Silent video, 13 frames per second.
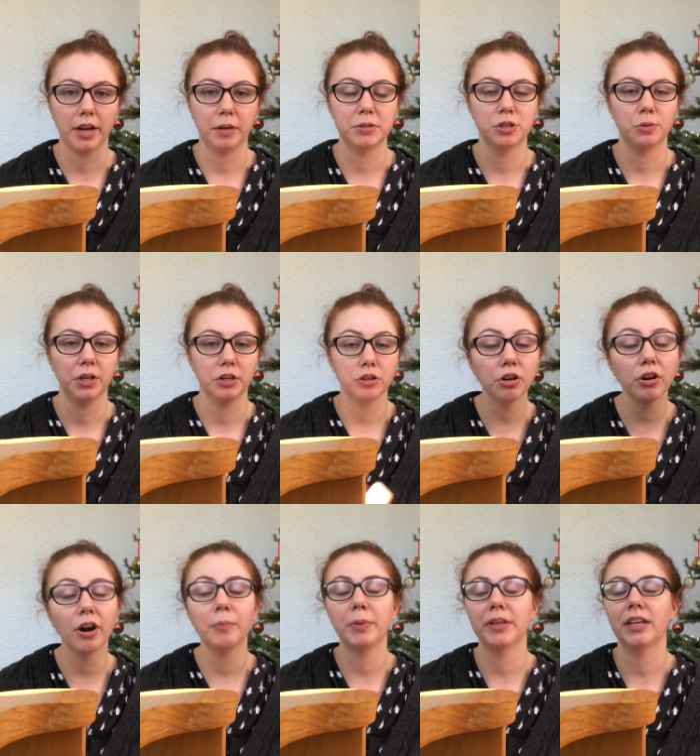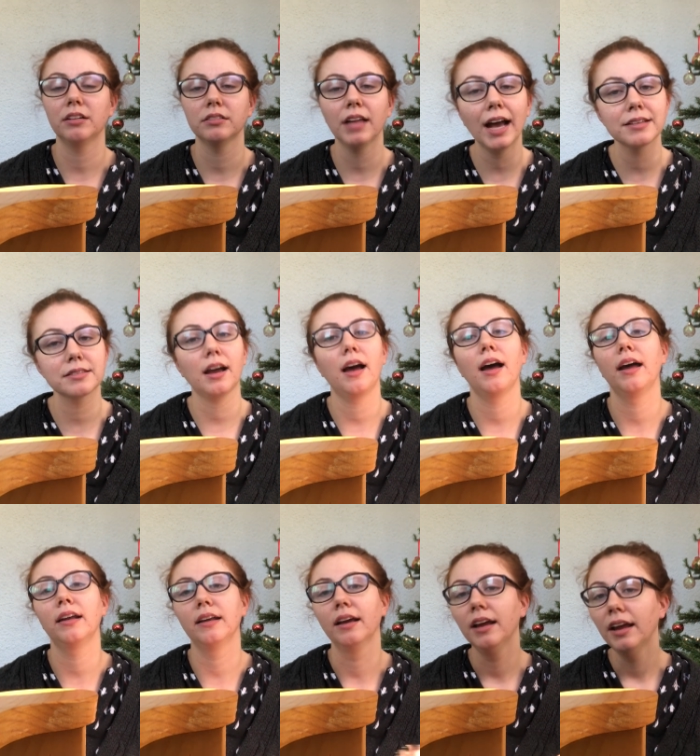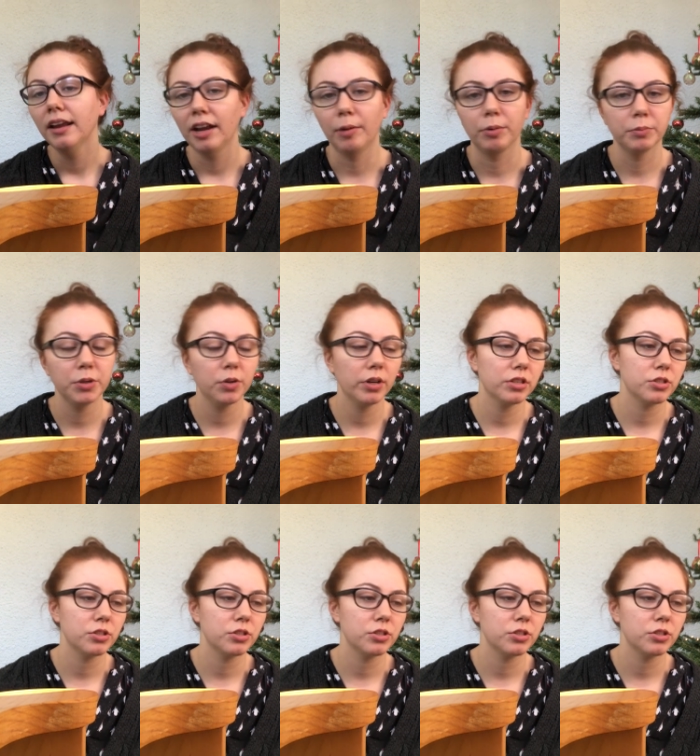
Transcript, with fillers: I'd been doing in Europe and then Alaska and now Bermuda.